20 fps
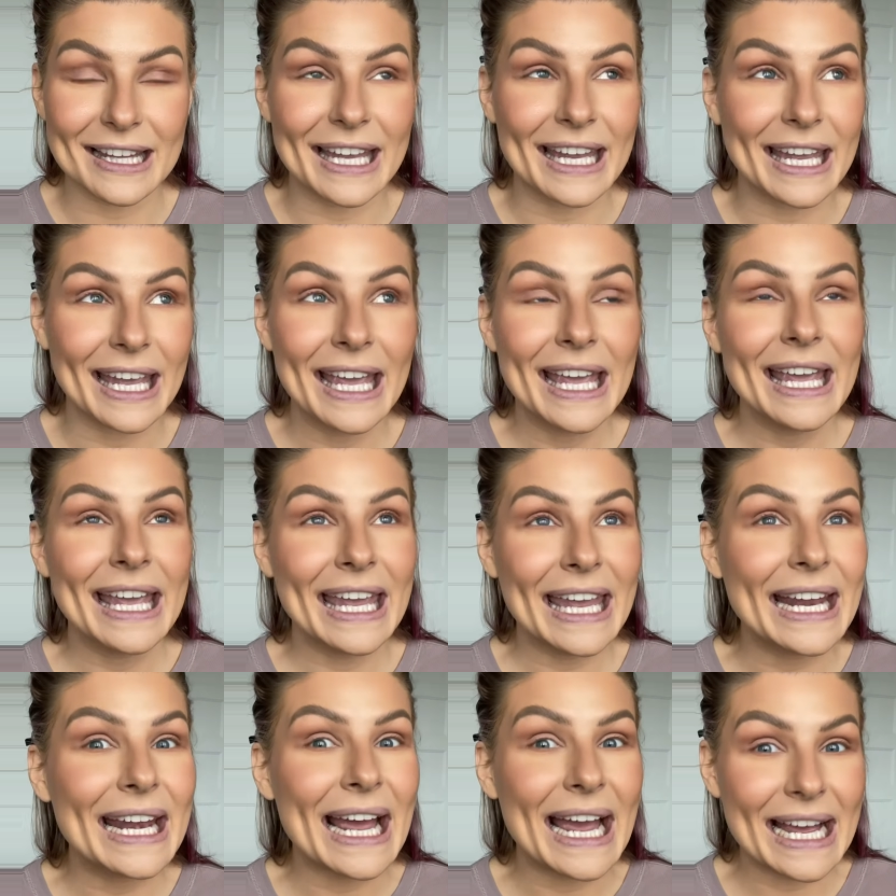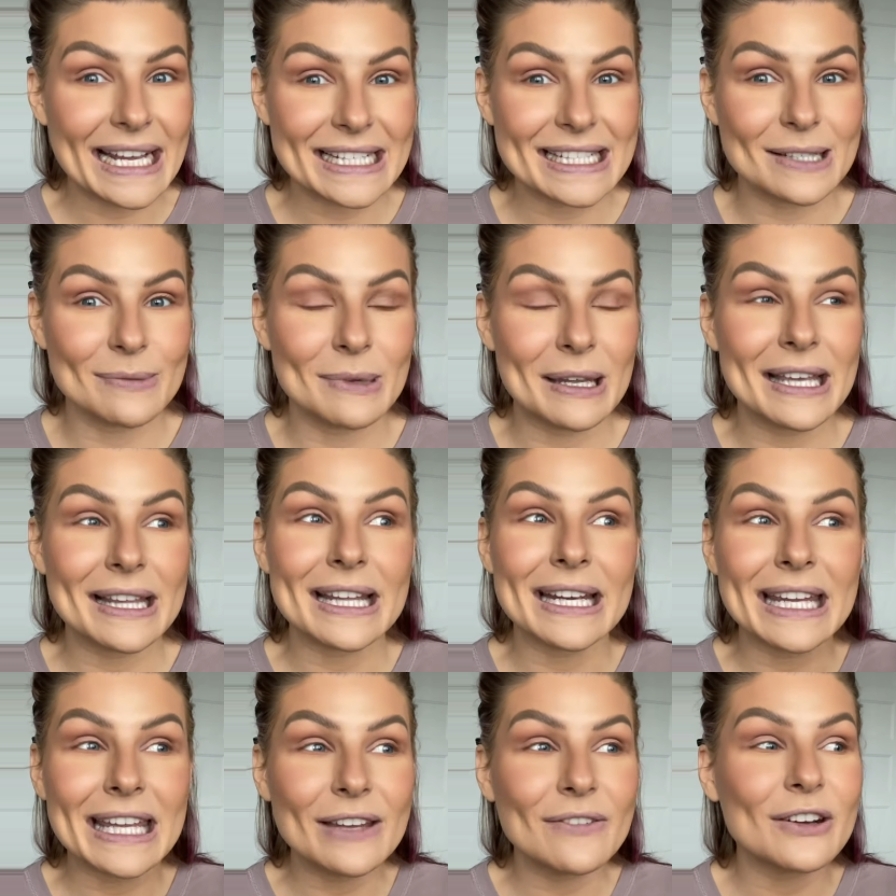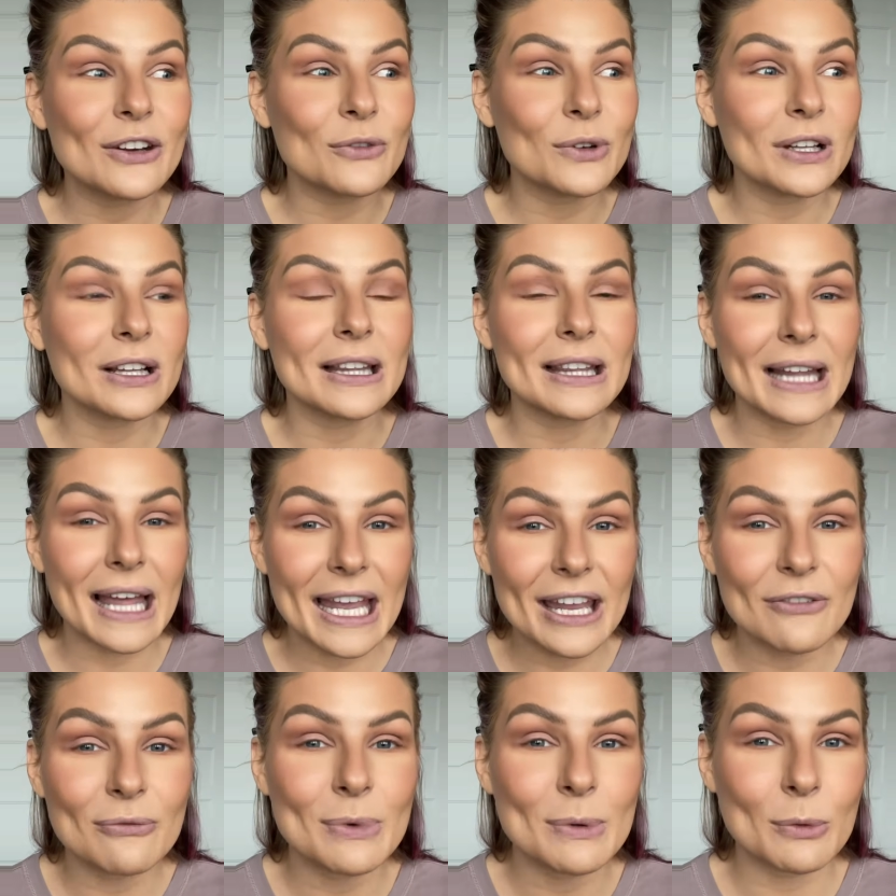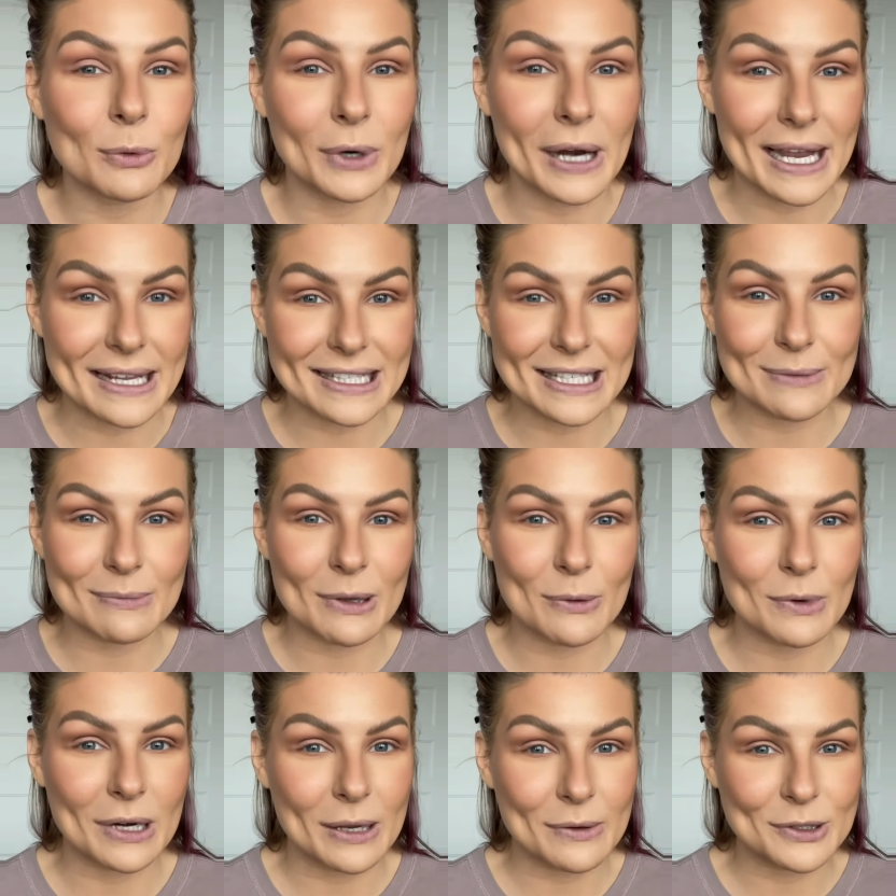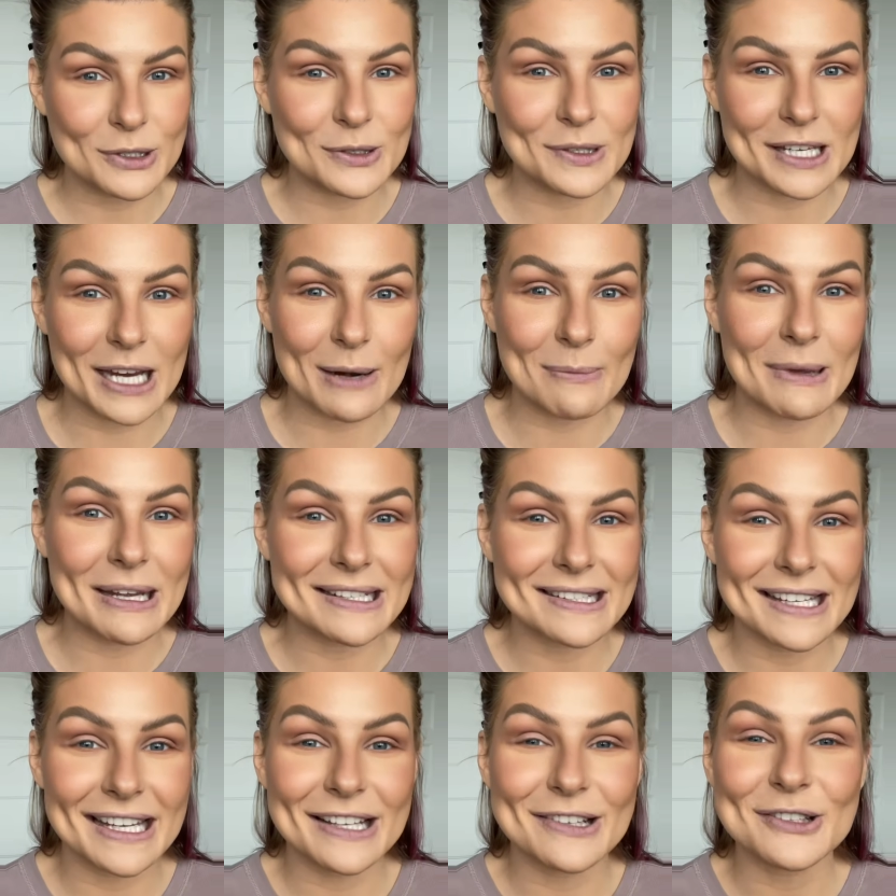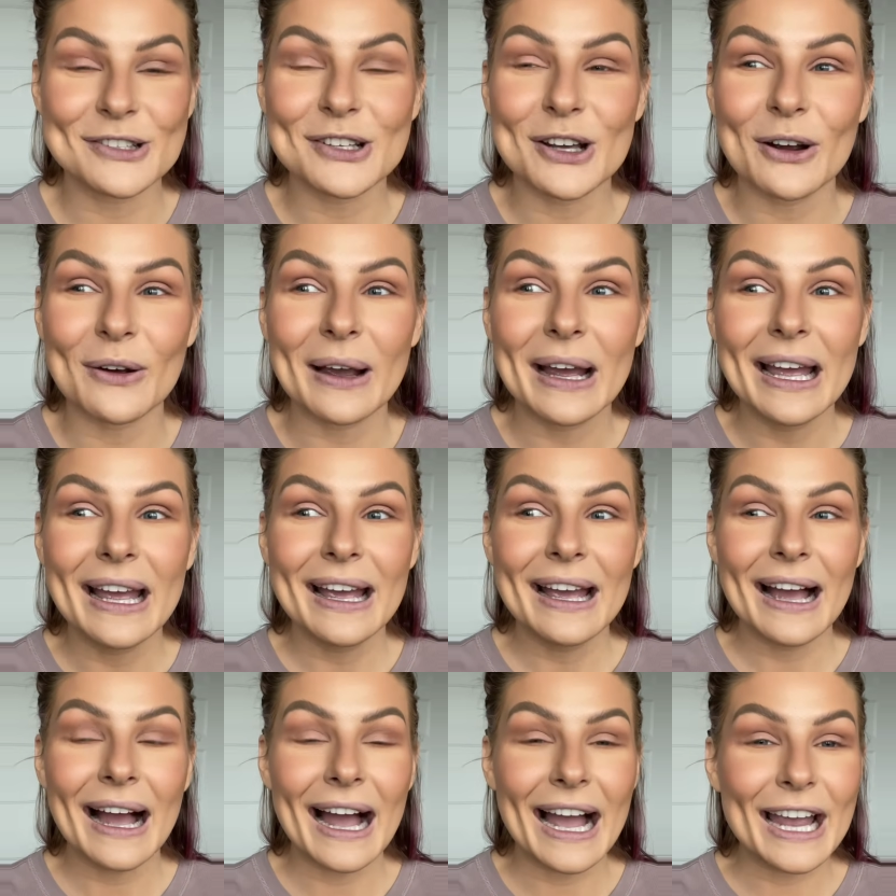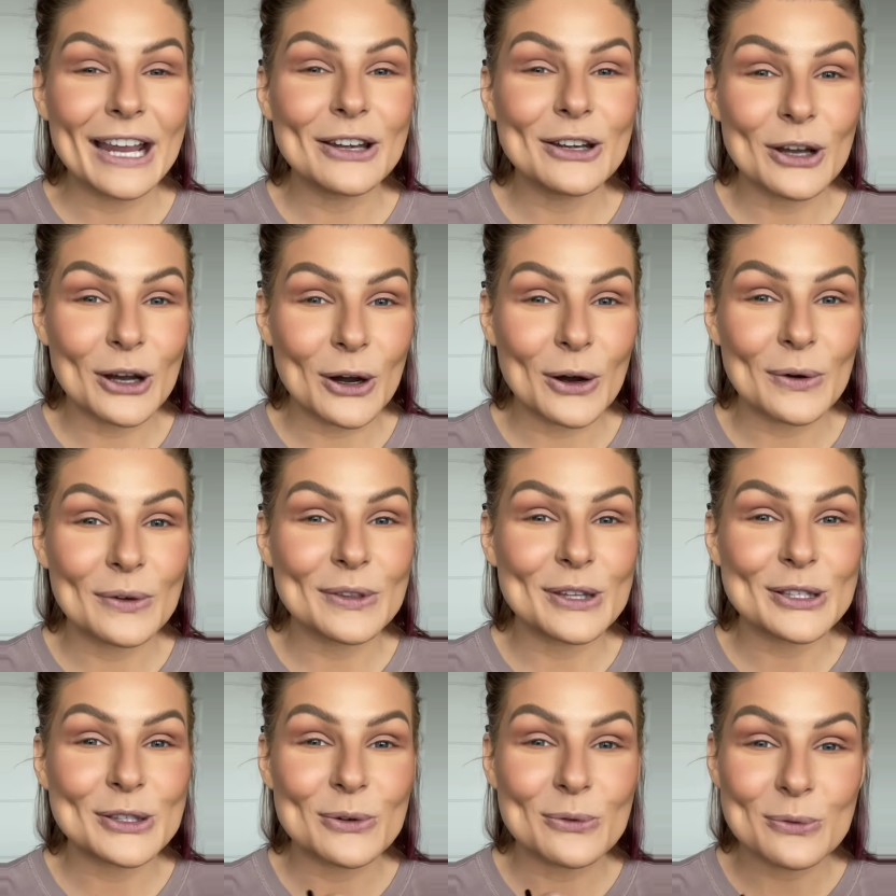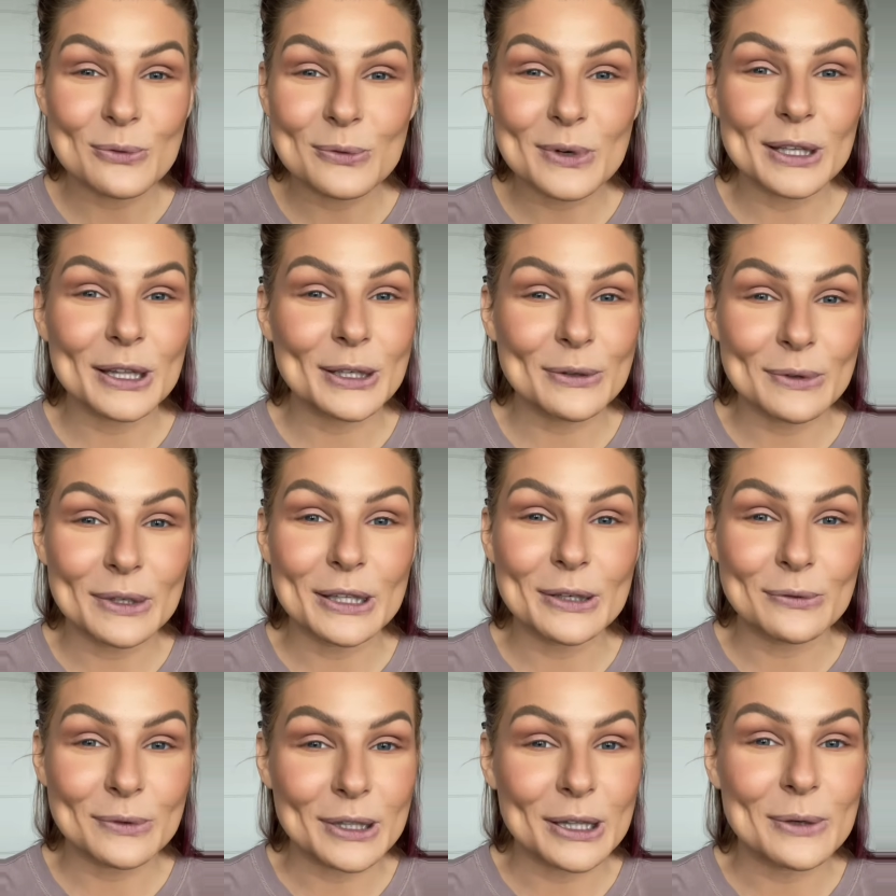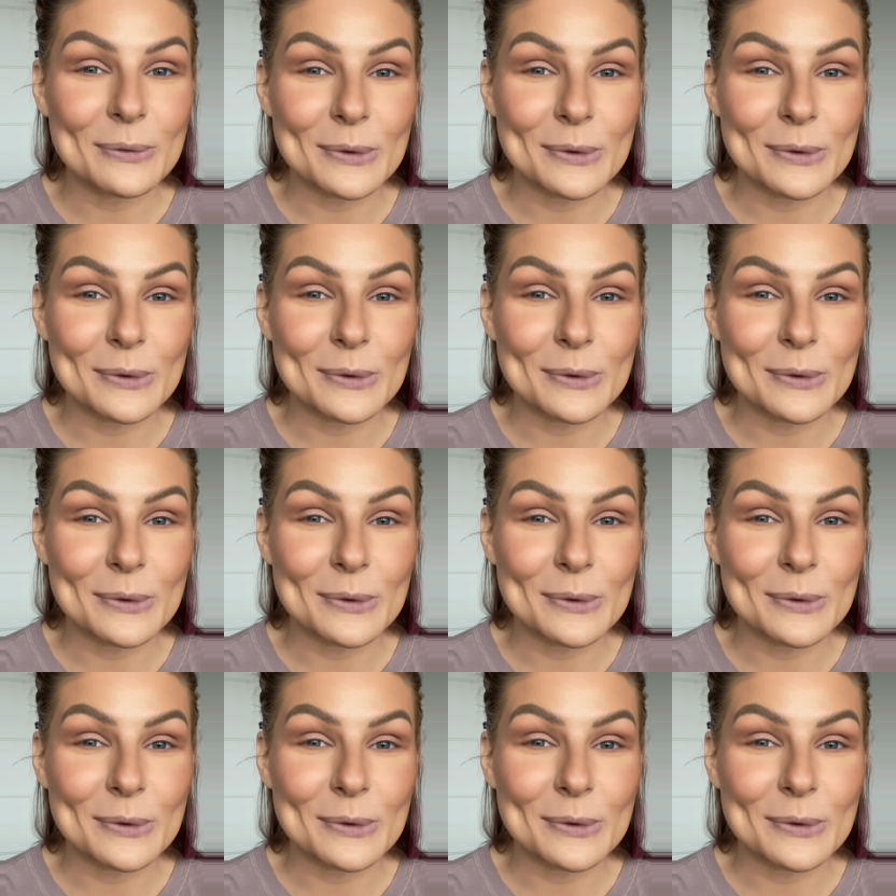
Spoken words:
Like it has to be. And then even in real life, people were asking me what I was using on my skin. So I know this really, really, really